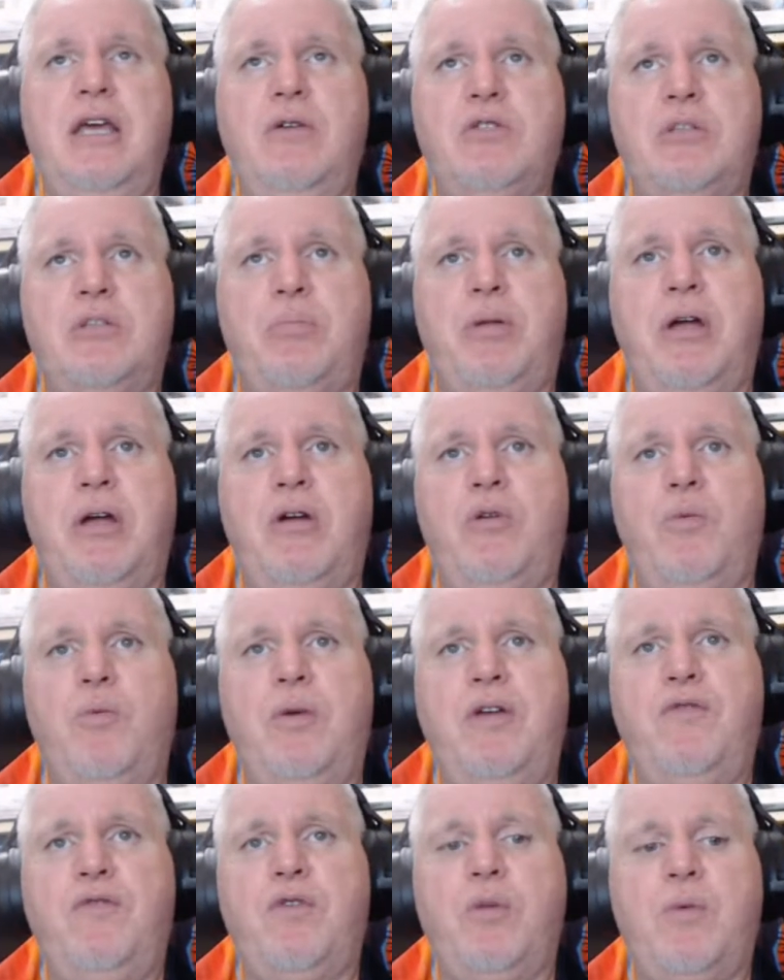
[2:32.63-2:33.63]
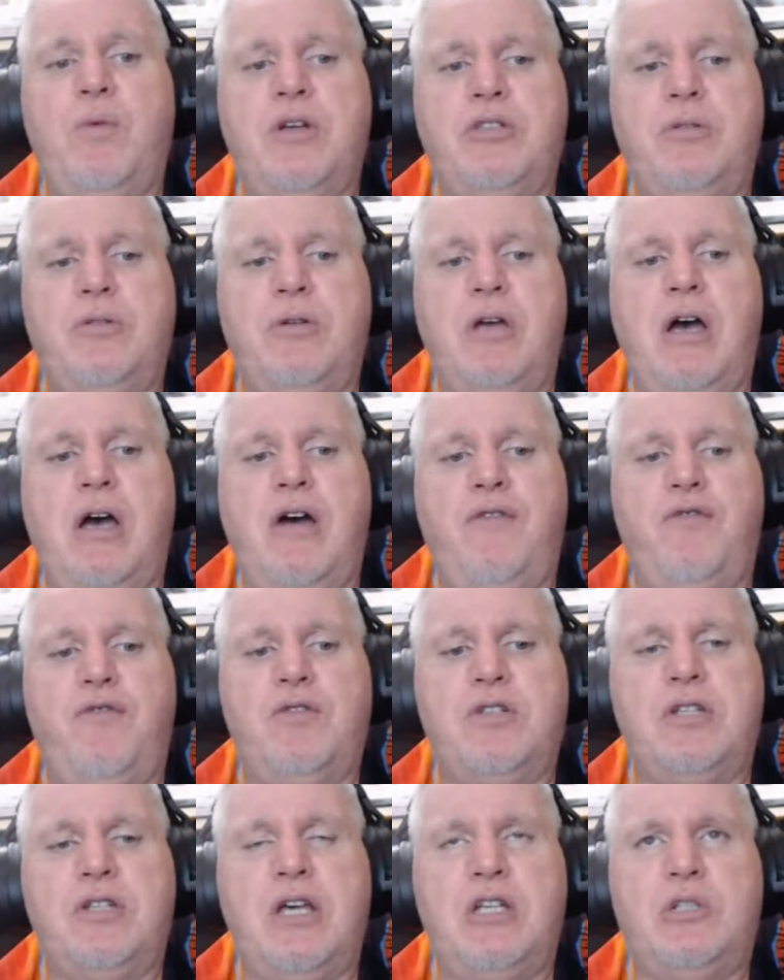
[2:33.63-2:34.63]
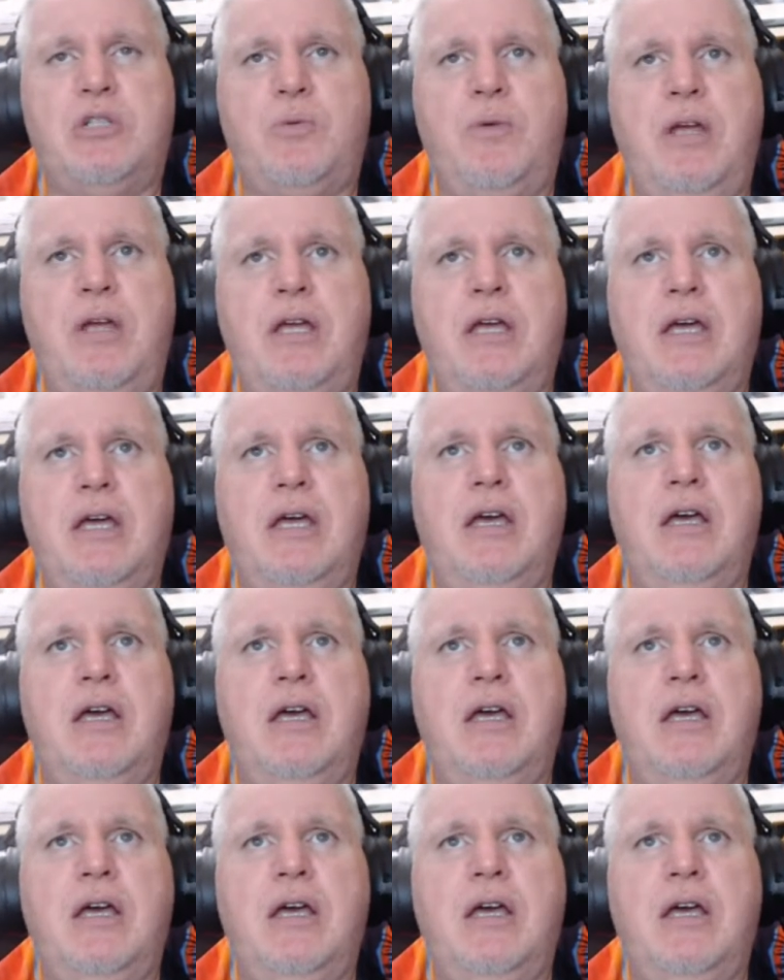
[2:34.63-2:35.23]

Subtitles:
He was the player of the week for the Western Conference last week.